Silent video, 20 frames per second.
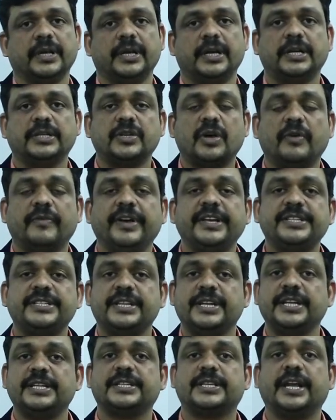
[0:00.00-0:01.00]
It is always
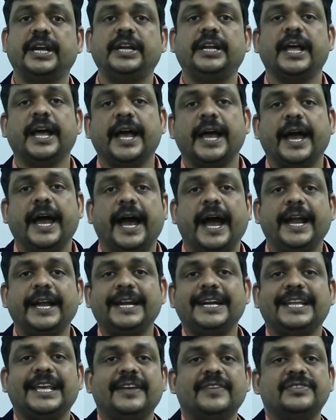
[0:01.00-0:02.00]
discrete and
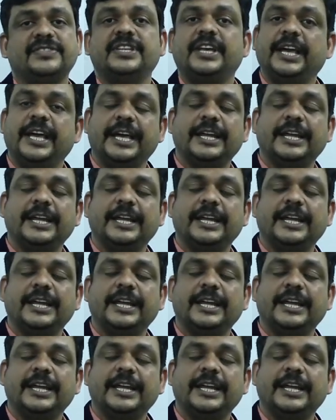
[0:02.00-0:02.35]
it gives the